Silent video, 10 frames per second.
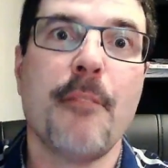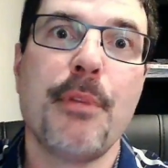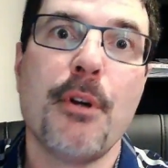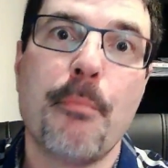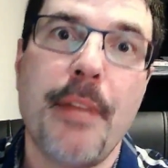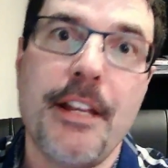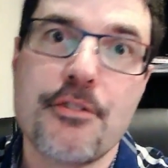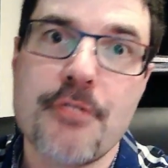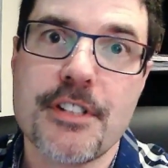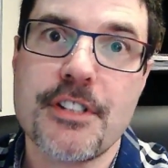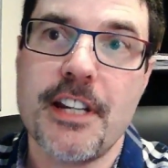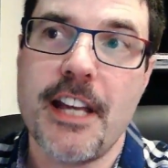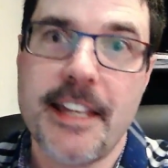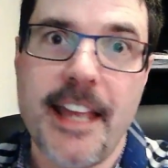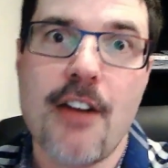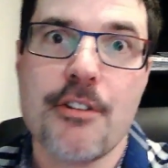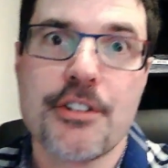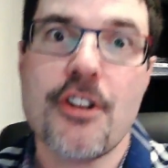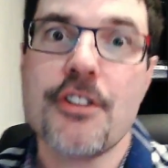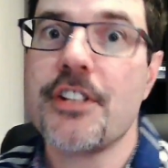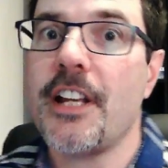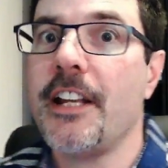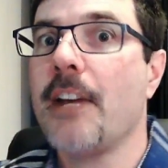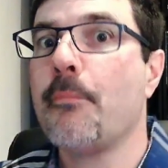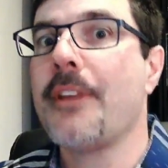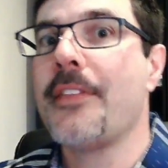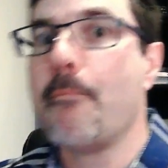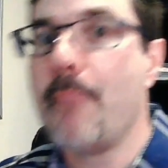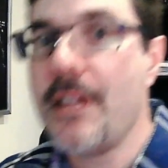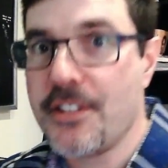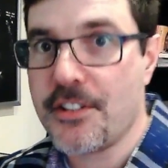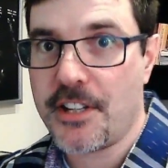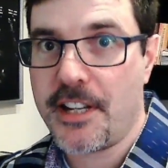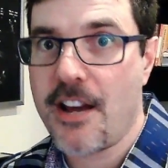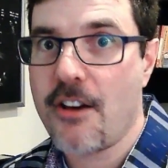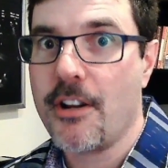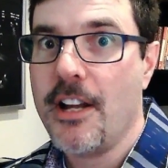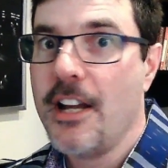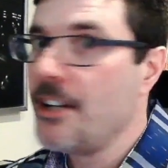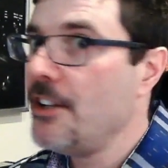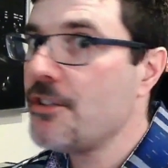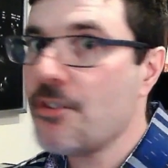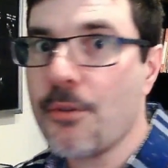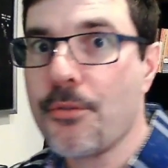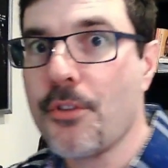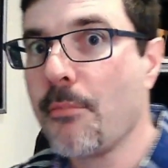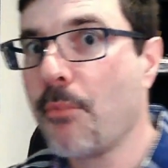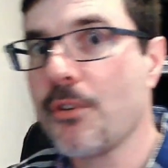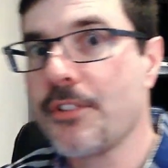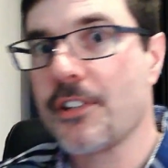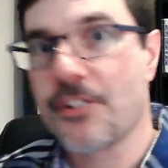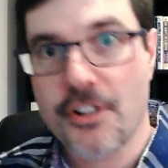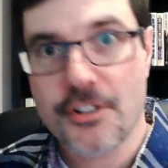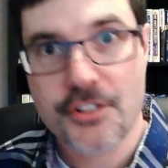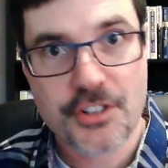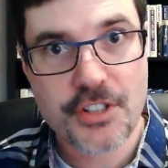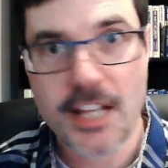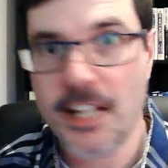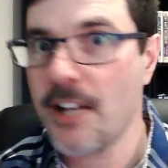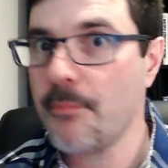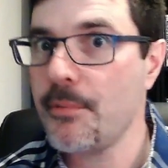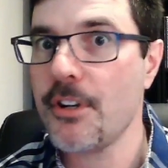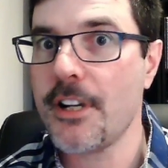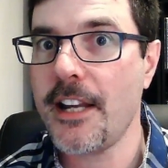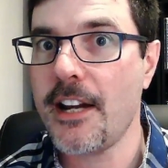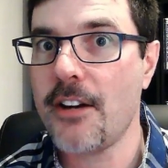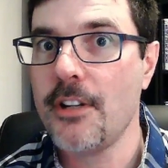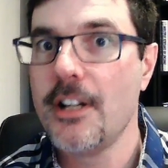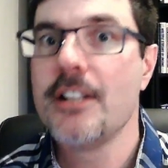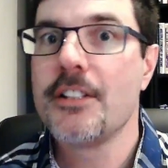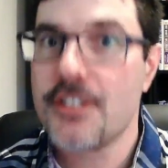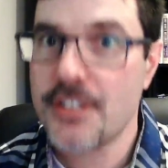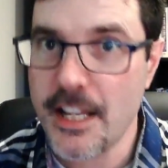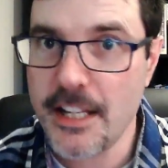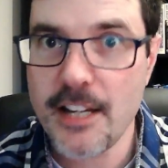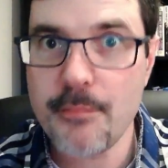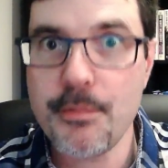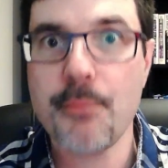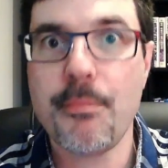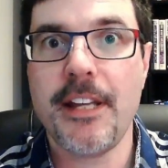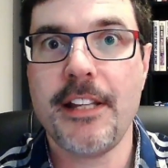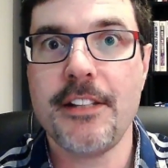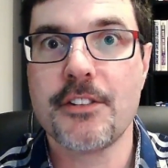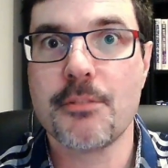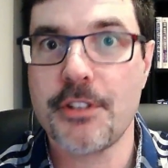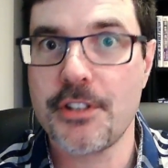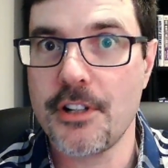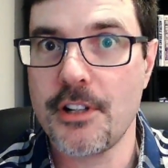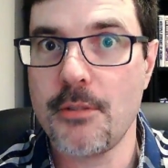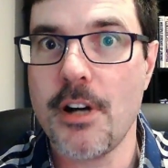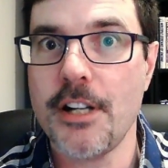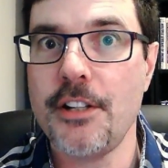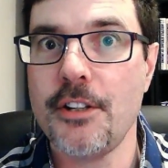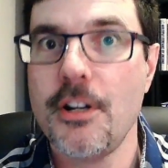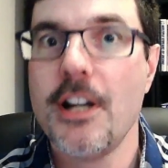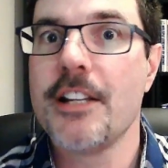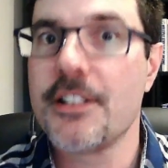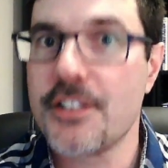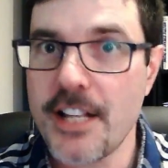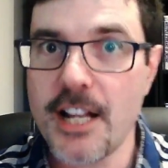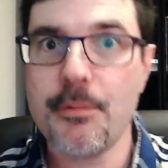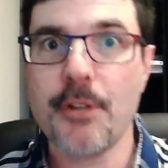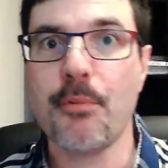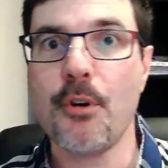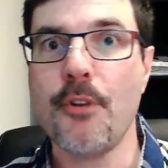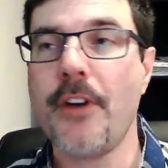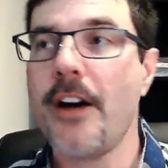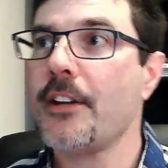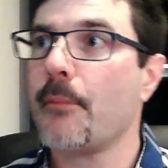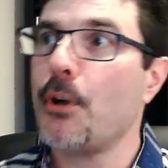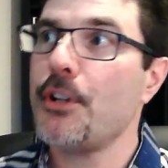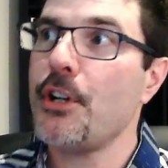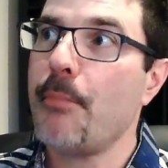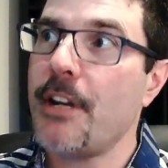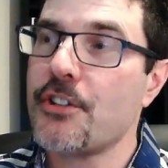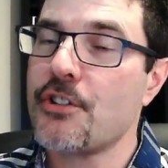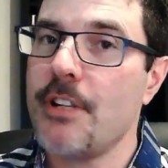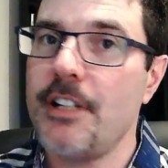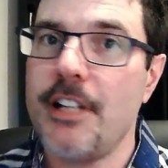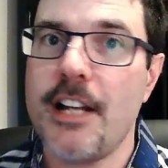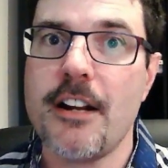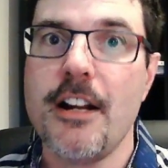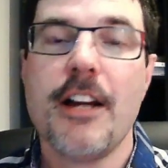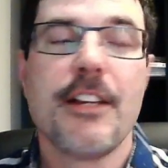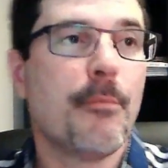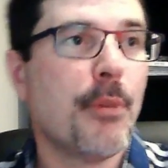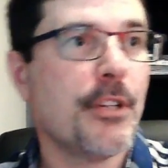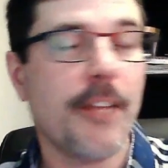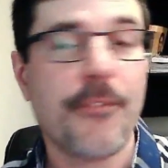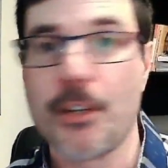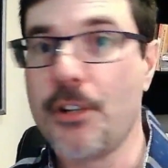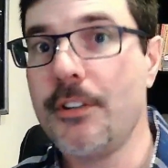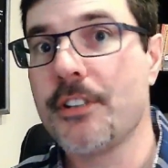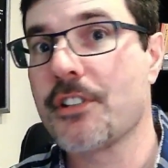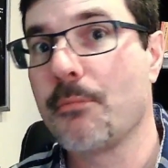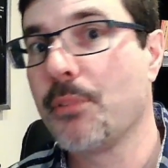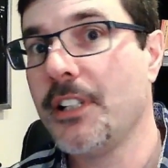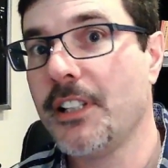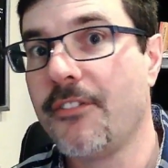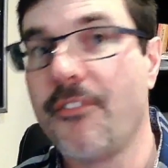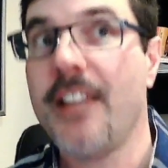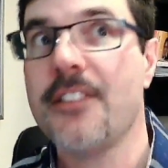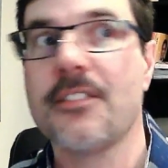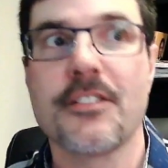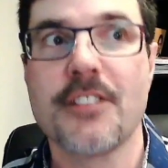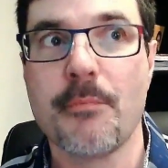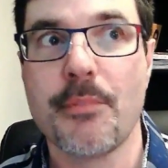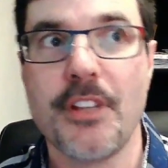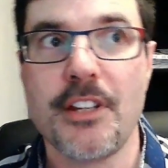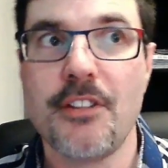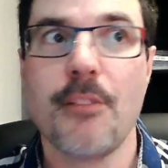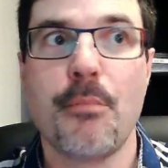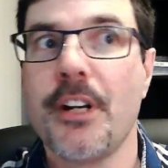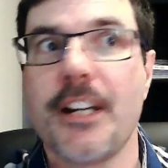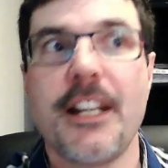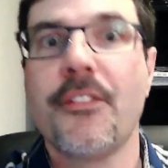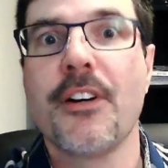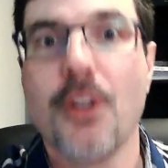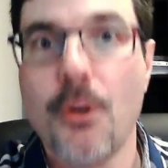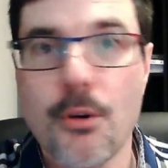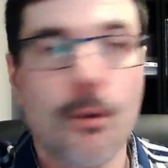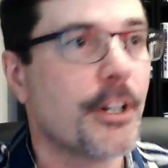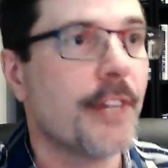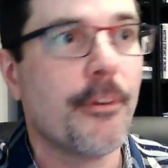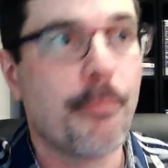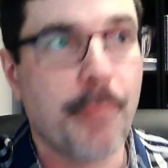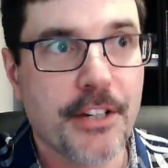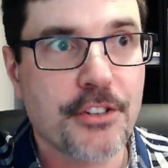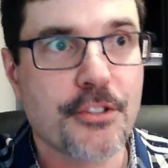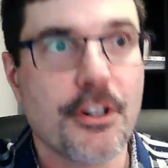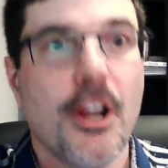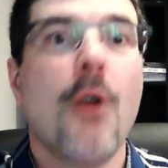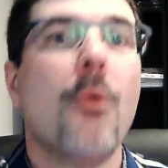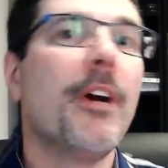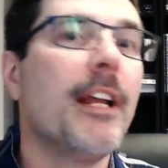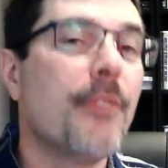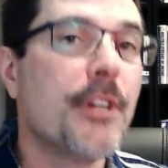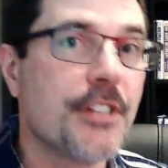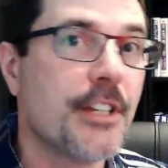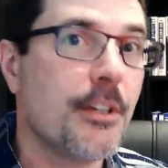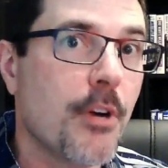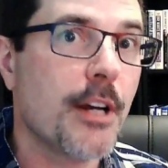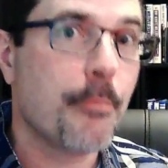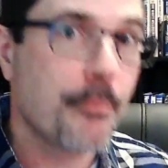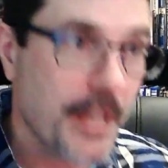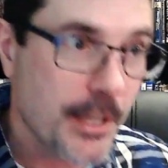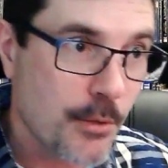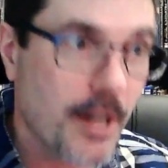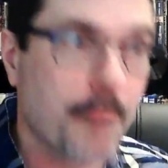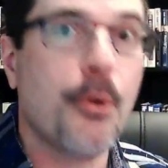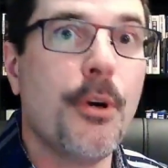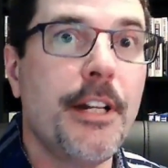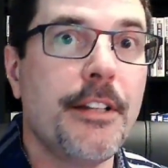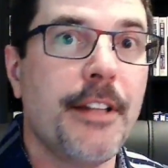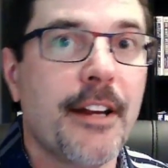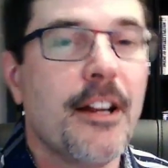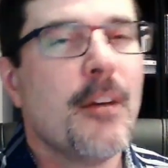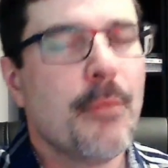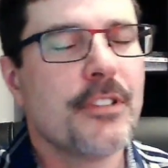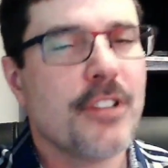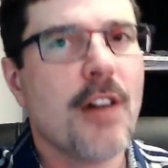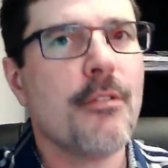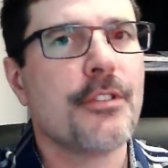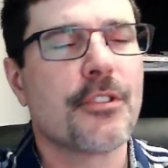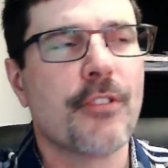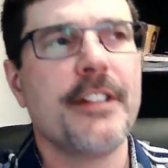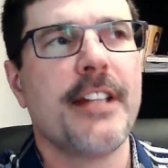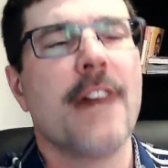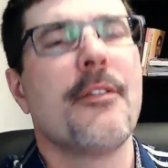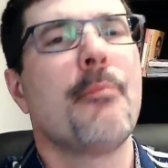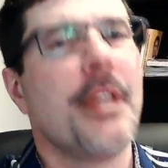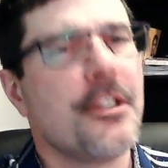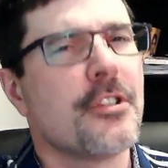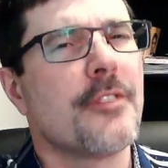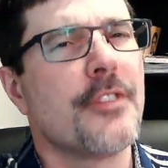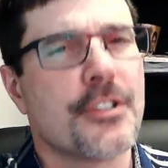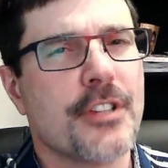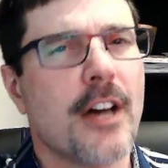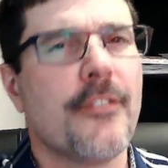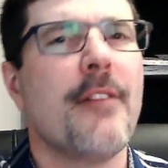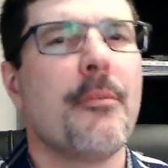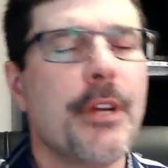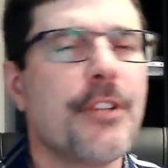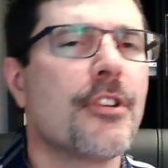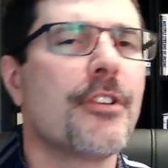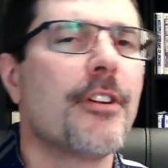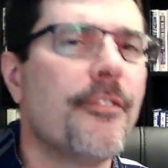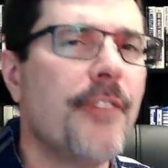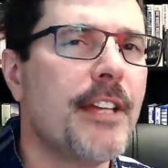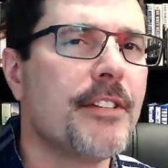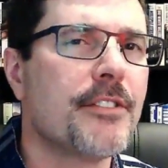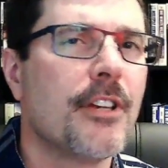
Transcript: your Pinterest account, start setting up with a business account. You just go through the process, start setting up your account, setting up your pins. What you're going to want to do, you set up your profile, you put your picture in there. If you're doing this completely faceless type of thing, you can put a different logo or different picture, whatever it is that you want to put in there. But it's always great to have a picture of yourself, have a picture of your face